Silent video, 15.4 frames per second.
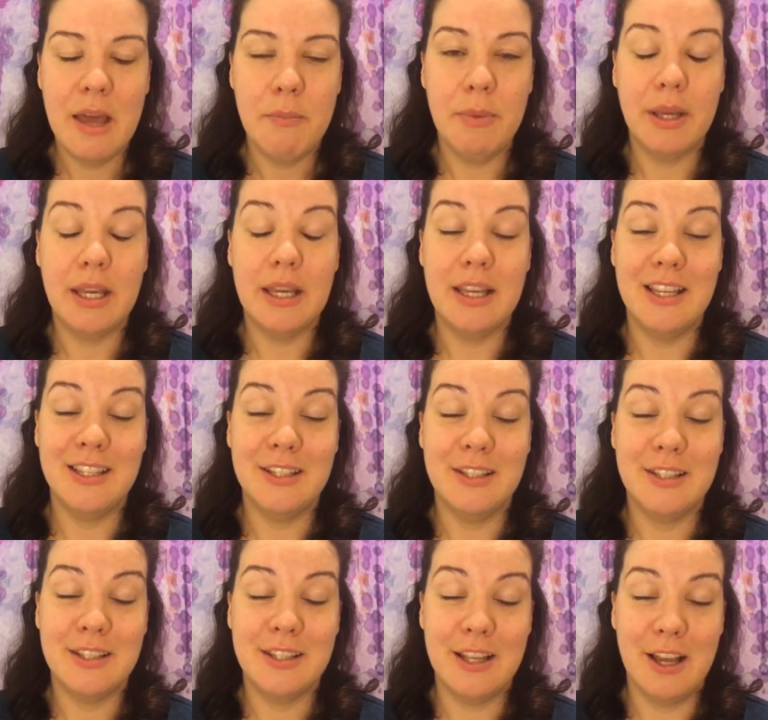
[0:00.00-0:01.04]

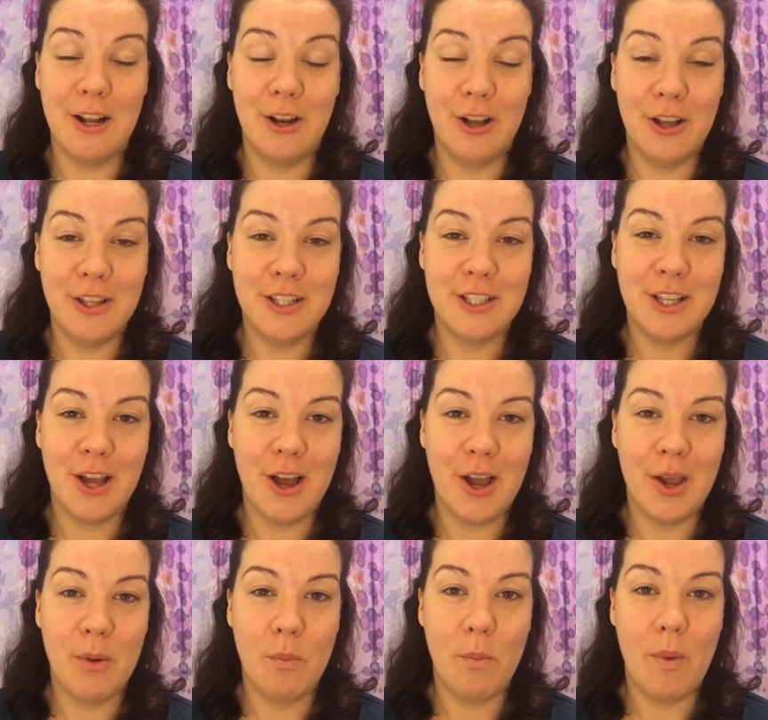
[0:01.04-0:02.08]
Because a lot of the
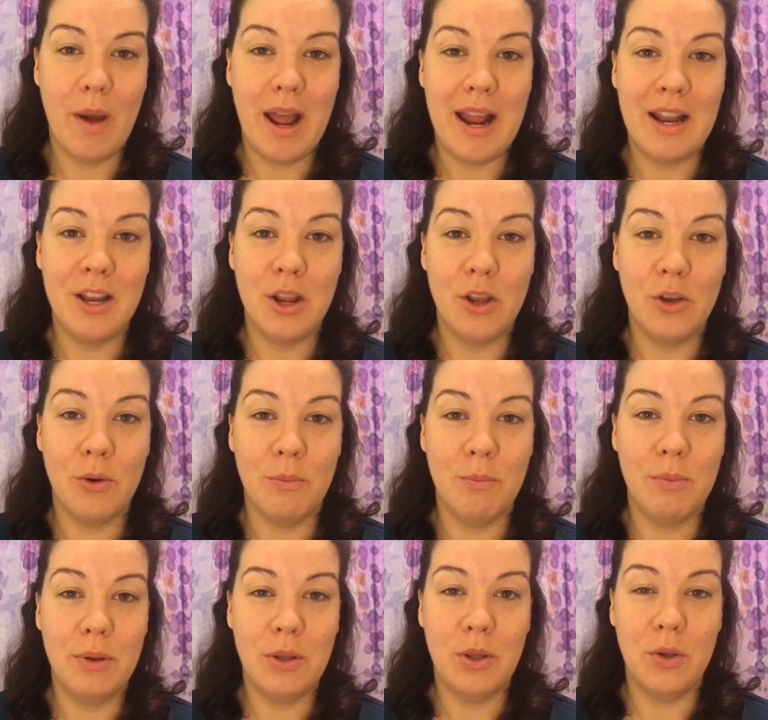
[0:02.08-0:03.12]
time when
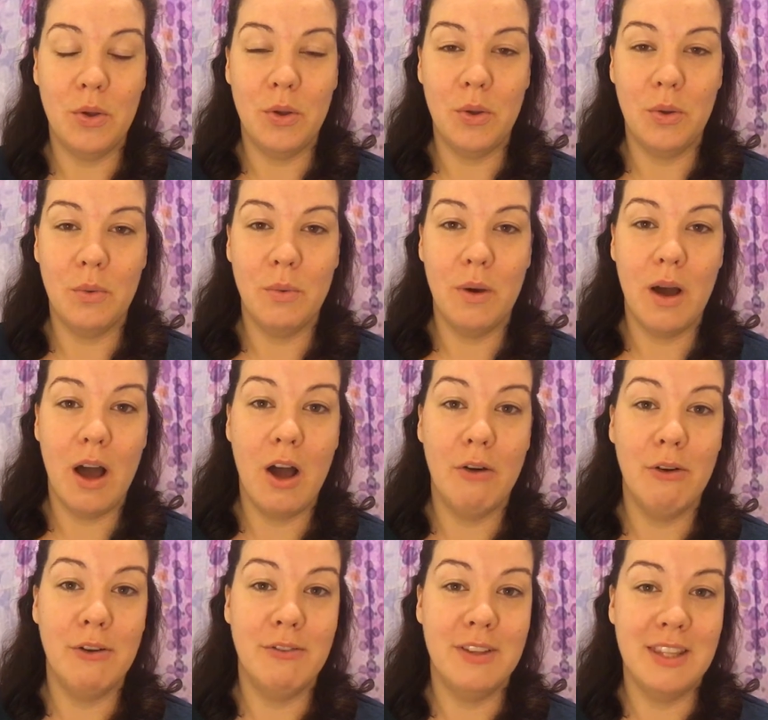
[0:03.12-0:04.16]
you
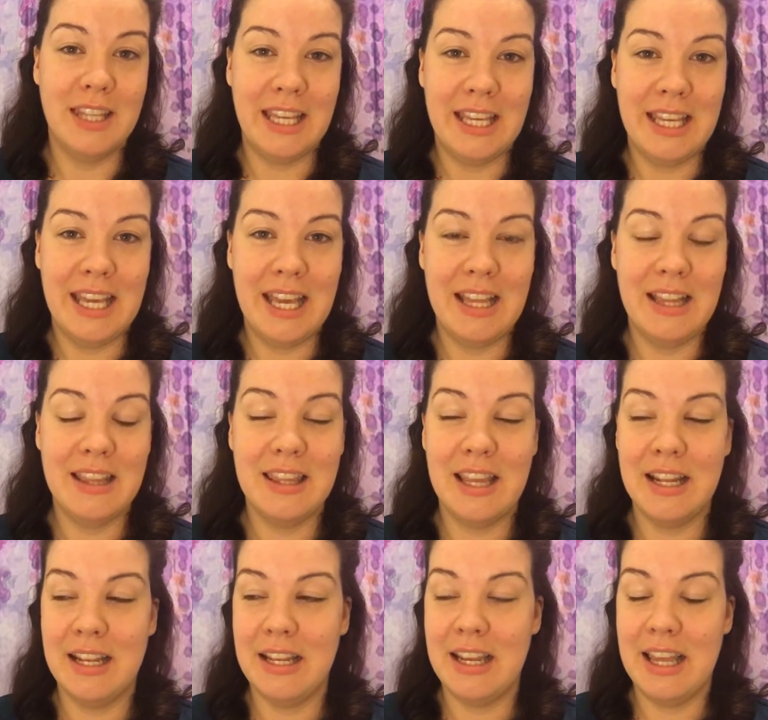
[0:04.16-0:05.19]
are overthinking,
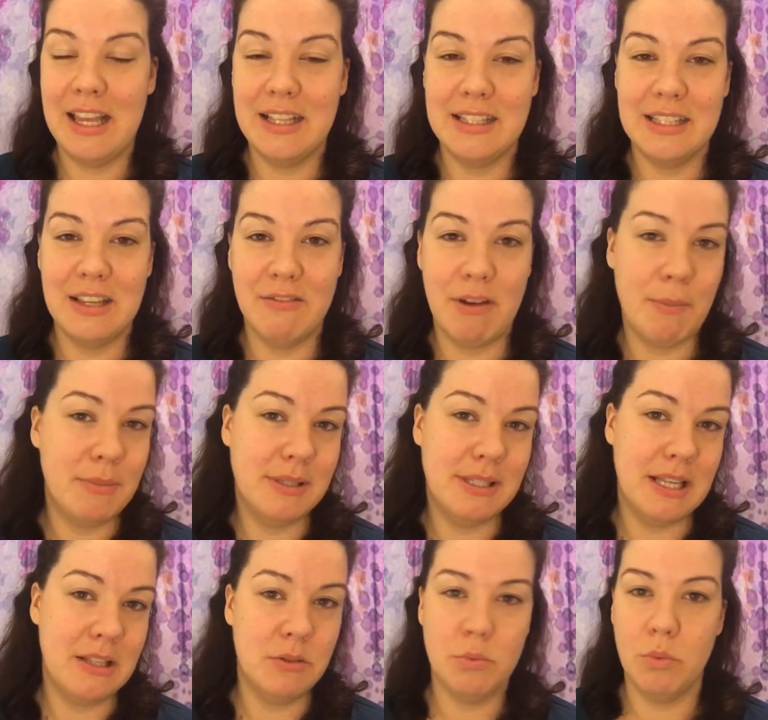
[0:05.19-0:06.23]
then it
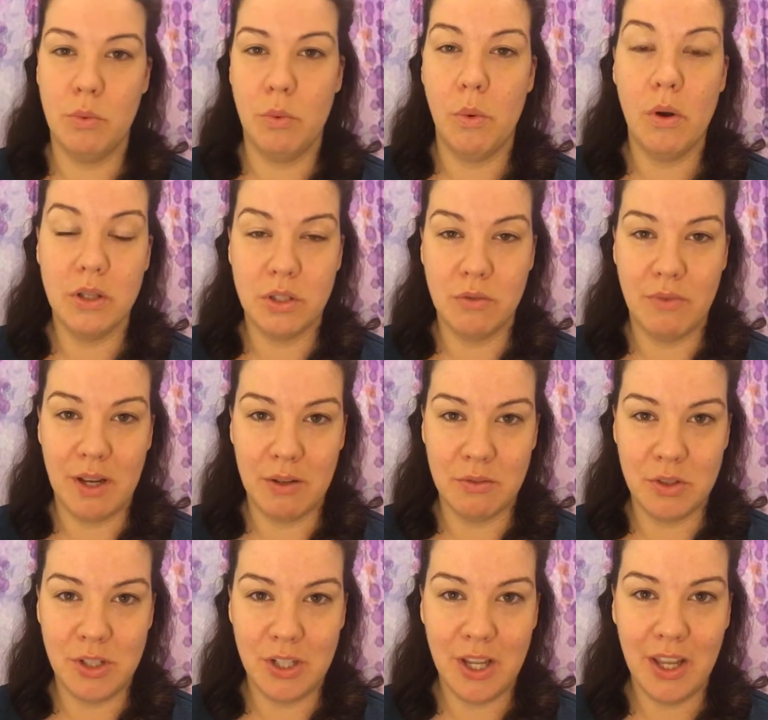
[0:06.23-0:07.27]
represents what's
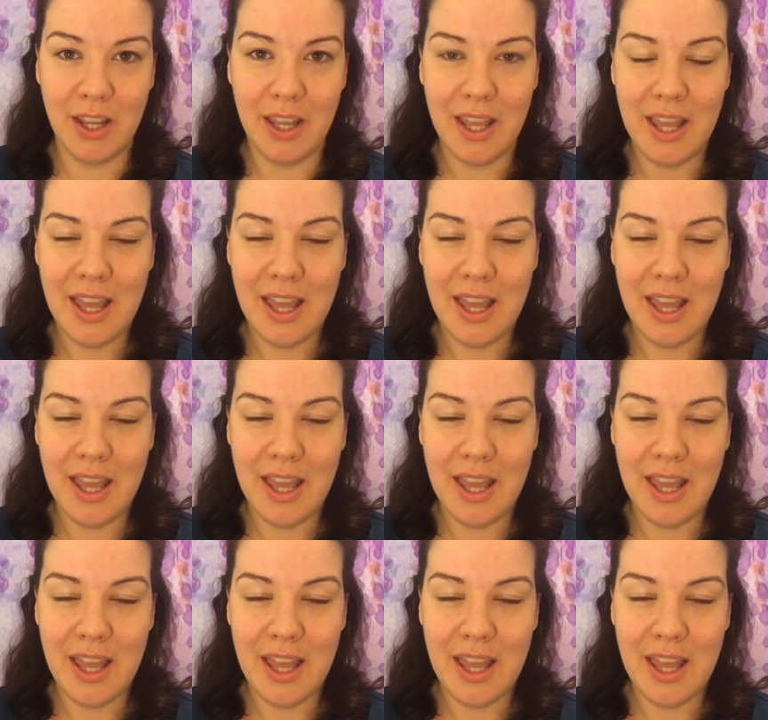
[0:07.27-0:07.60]
around you.